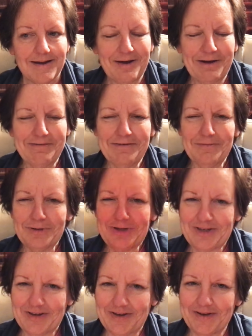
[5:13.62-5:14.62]
Now, I've never
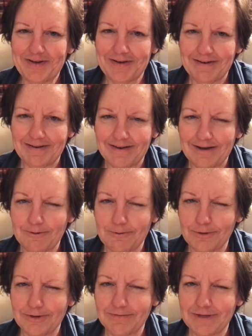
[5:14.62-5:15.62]
done a
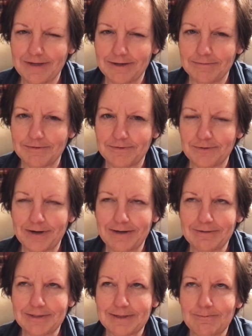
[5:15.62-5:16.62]
Word of the Year before. I
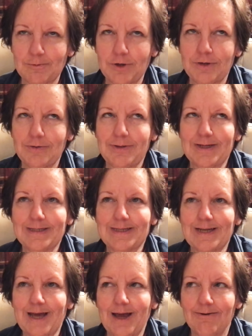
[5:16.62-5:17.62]
know someone who does
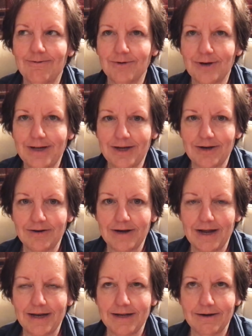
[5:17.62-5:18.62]
it every year,
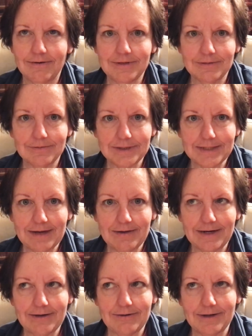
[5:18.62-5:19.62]
and it always works out.
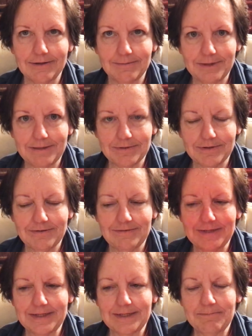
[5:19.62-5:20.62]
I know other people who've
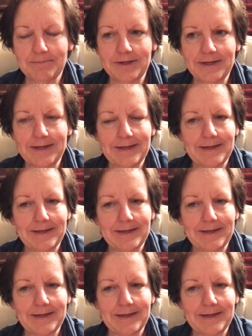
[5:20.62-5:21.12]
done it, but